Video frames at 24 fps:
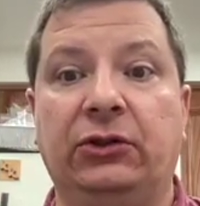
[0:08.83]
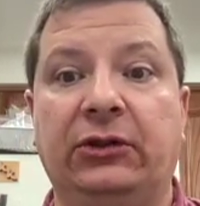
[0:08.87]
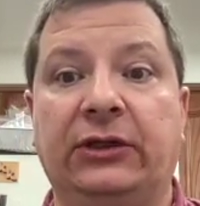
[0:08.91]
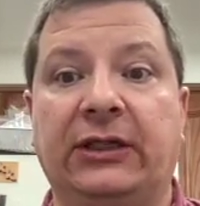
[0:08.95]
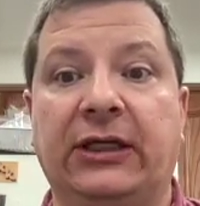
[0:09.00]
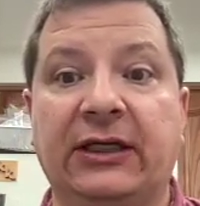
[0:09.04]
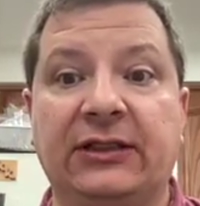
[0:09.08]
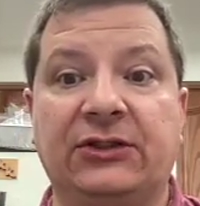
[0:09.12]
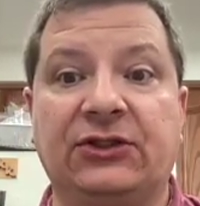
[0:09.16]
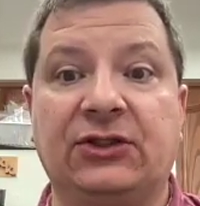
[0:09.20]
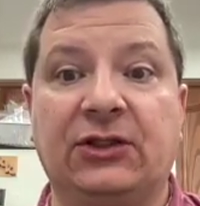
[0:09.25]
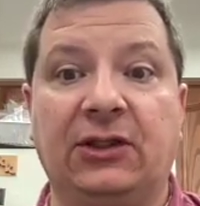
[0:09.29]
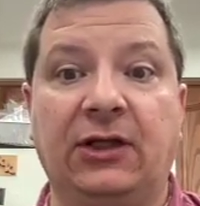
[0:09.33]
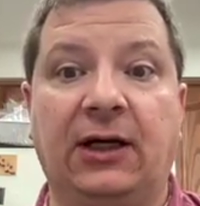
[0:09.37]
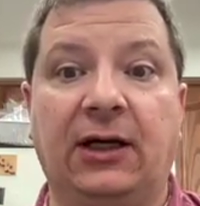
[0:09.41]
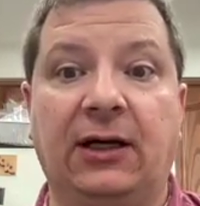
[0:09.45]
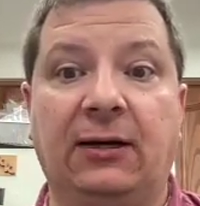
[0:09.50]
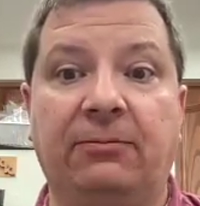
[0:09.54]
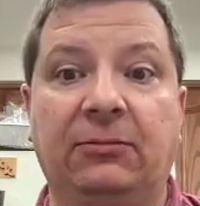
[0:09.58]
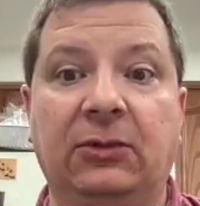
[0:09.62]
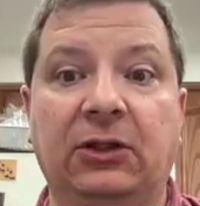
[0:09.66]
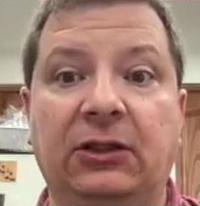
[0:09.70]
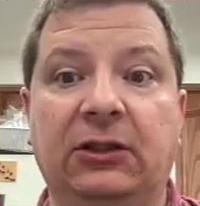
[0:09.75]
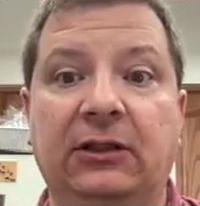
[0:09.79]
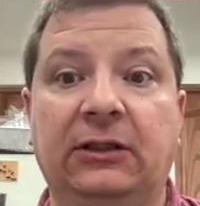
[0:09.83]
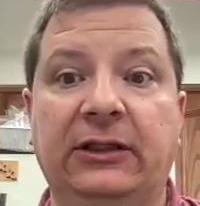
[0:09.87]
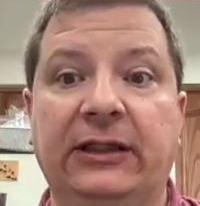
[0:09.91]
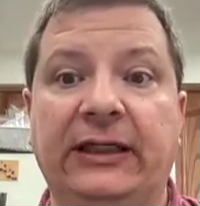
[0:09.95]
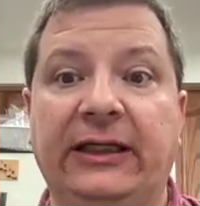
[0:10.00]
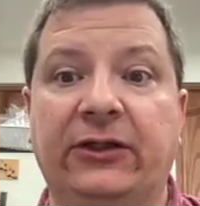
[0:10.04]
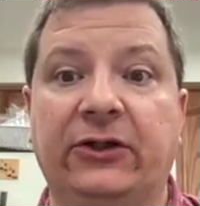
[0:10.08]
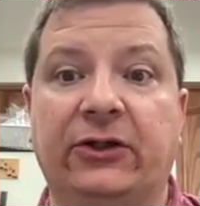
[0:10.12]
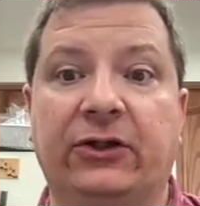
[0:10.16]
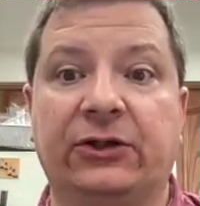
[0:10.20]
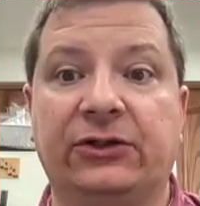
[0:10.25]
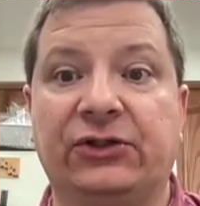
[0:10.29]
Kids Club
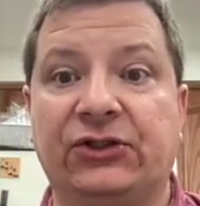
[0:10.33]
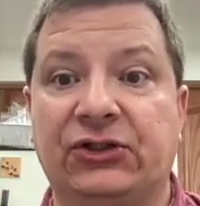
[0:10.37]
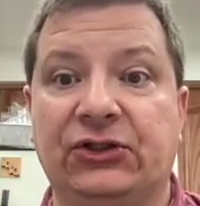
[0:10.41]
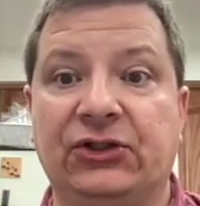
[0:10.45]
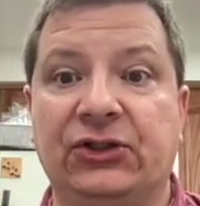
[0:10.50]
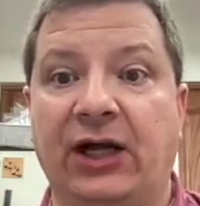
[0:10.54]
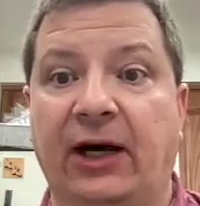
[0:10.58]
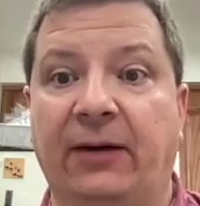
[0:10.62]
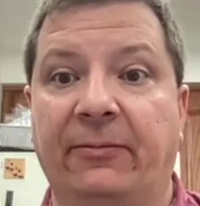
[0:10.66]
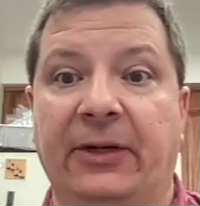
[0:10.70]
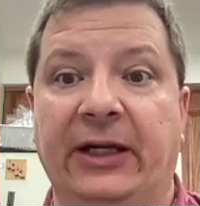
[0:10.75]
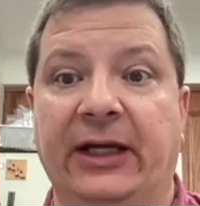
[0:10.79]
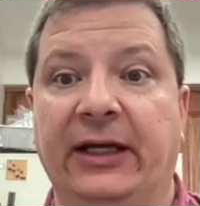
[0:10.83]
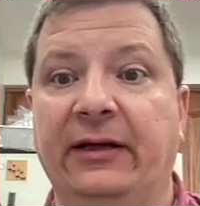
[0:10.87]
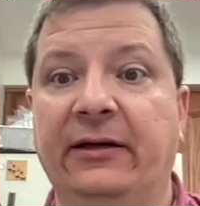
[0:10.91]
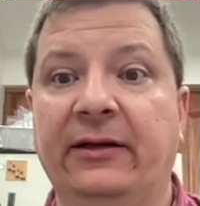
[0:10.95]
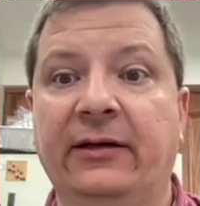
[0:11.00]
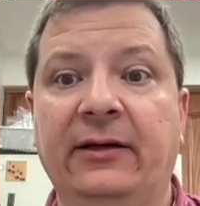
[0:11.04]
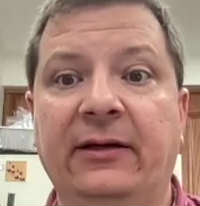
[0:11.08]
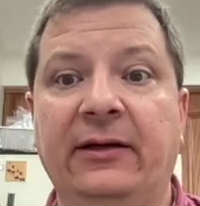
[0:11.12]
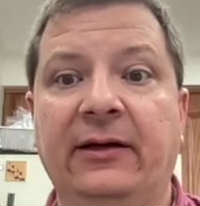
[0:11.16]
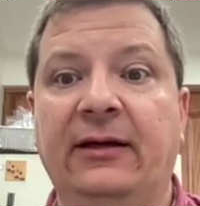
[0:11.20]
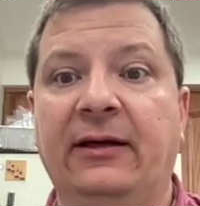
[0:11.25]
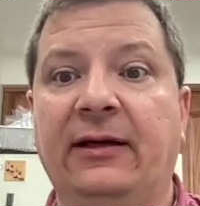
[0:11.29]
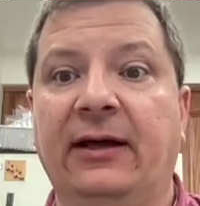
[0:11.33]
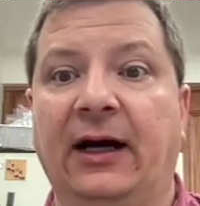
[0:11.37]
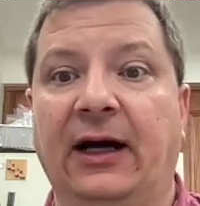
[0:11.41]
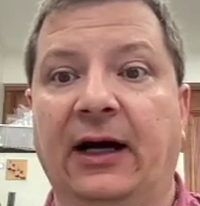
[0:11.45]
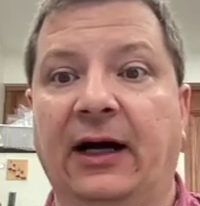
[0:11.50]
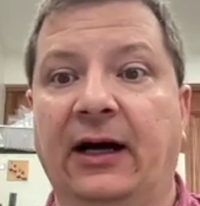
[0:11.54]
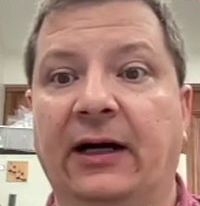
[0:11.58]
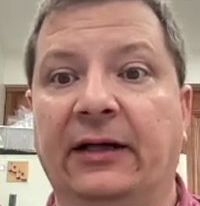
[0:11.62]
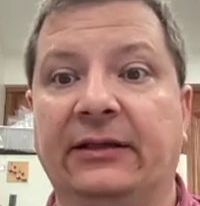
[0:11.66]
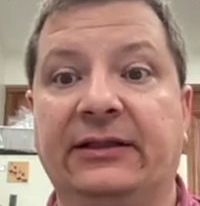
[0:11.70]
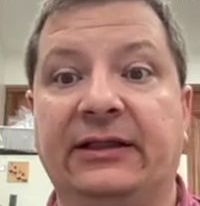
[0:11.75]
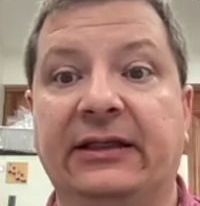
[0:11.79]
Leader Summit
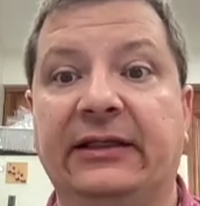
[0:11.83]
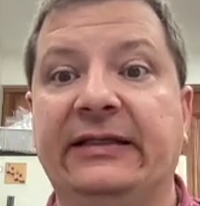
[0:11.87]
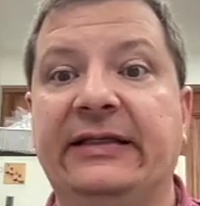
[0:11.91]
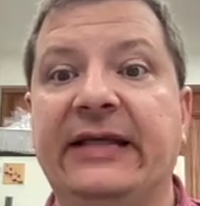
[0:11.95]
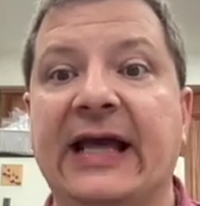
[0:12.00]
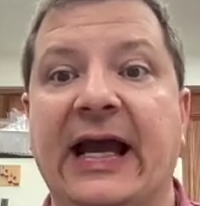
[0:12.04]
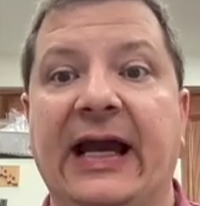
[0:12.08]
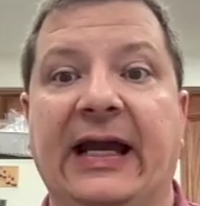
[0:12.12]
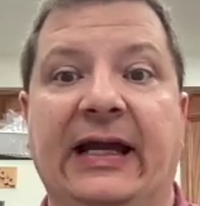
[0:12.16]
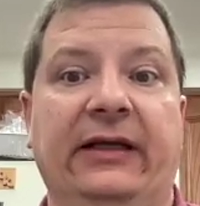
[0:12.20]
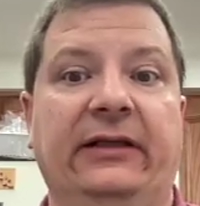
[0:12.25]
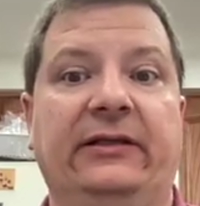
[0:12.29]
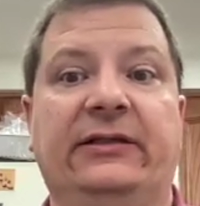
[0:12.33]
today.